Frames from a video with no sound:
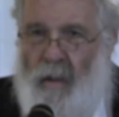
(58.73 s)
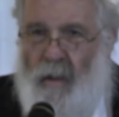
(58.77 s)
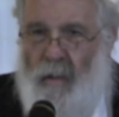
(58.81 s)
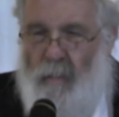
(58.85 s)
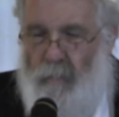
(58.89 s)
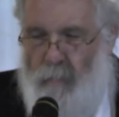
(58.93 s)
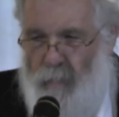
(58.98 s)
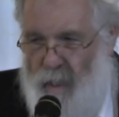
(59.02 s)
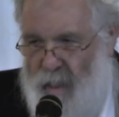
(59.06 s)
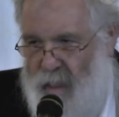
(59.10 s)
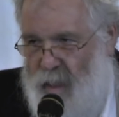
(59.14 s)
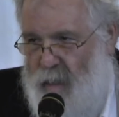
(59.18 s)

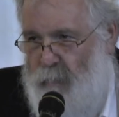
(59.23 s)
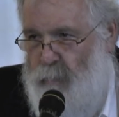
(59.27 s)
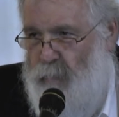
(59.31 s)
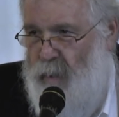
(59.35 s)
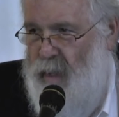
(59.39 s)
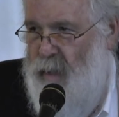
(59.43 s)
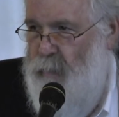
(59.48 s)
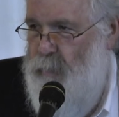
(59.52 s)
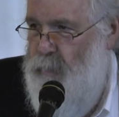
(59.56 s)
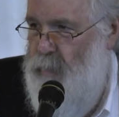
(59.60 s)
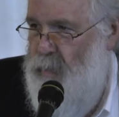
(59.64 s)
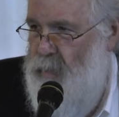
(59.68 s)
many
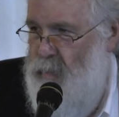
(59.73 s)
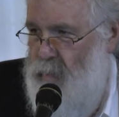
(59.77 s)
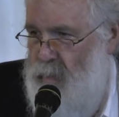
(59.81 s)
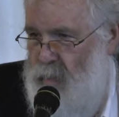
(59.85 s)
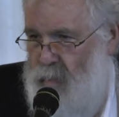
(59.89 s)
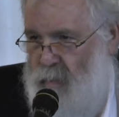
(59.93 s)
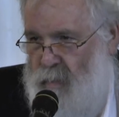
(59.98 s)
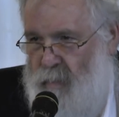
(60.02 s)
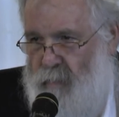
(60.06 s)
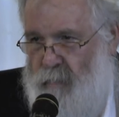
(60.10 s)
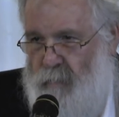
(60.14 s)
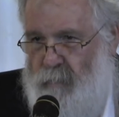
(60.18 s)
people,
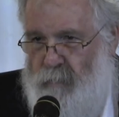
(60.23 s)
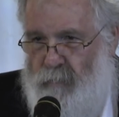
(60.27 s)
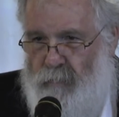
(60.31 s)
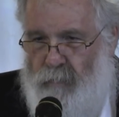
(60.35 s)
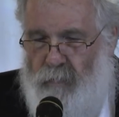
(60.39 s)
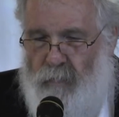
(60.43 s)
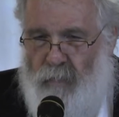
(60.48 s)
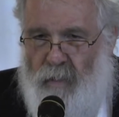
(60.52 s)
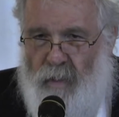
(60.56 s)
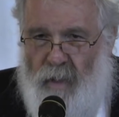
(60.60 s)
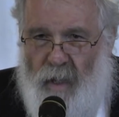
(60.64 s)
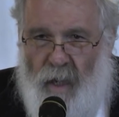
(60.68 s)

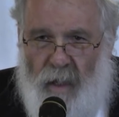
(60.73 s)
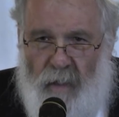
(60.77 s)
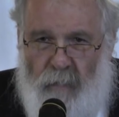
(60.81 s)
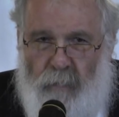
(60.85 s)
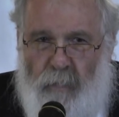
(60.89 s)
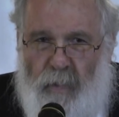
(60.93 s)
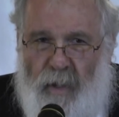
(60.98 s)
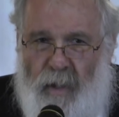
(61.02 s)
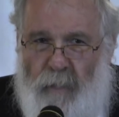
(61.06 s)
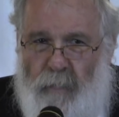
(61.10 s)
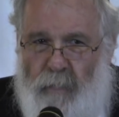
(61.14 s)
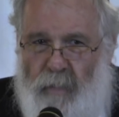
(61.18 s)
young
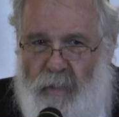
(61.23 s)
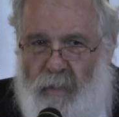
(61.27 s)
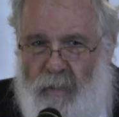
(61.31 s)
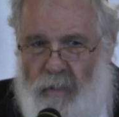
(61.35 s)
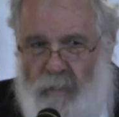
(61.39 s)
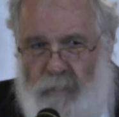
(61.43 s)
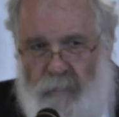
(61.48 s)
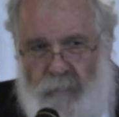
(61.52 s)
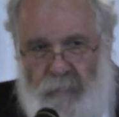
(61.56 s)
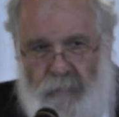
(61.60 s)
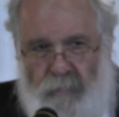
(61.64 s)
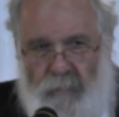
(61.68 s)

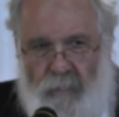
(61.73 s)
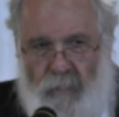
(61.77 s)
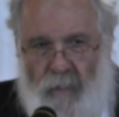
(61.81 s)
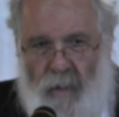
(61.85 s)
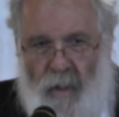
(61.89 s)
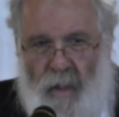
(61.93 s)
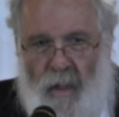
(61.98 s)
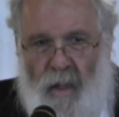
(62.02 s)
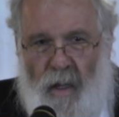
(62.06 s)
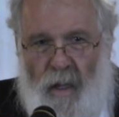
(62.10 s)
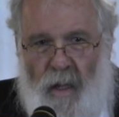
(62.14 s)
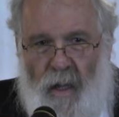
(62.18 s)
people,
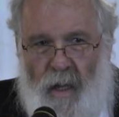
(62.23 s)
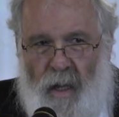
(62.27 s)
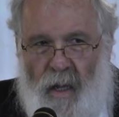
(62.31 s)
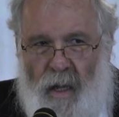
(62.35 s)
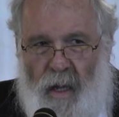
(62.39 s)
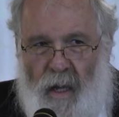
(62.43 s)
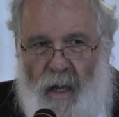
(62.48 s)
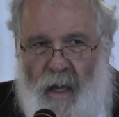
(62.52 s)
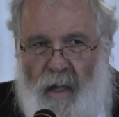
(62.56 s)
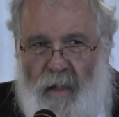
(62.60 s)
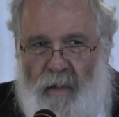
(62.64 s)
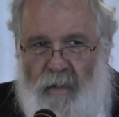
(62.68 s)

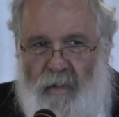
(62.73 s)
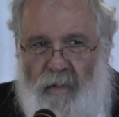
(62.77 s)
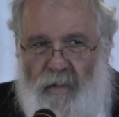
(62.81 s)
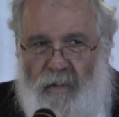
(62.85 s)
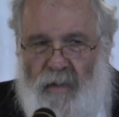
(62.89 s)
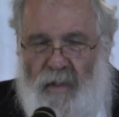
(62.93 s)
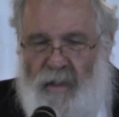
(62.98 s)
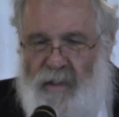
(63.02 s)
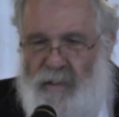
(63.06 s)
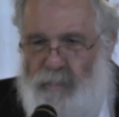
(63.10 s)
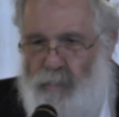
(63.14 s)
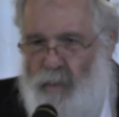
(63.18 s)
and
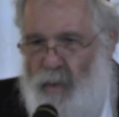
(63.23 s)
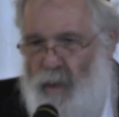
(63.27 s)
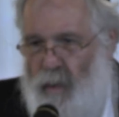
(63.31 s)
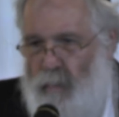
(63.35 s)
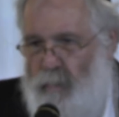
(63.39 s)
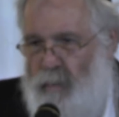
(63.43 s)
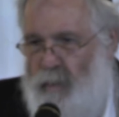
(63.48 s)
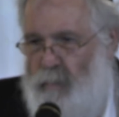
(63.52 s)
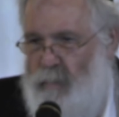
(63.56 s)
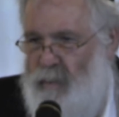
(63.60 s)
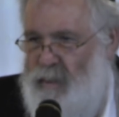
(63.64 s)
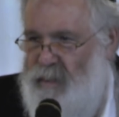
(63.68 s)
this
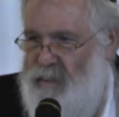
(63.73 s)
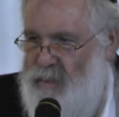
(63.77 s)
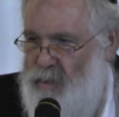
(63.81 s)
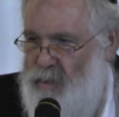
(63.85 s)
problem is